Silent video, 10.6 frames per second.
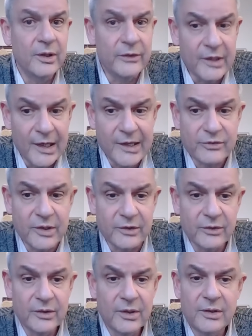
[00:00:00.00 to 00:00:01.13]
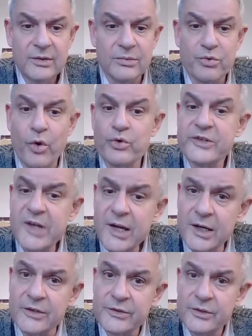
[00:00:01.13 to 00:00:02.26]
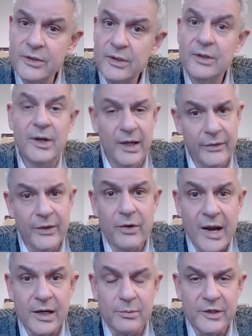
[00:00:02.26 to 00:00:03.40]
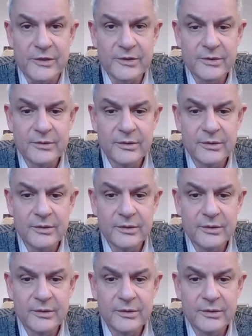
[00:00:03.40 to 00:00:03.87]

the illiterate, the pro-Husseinis and their enemies.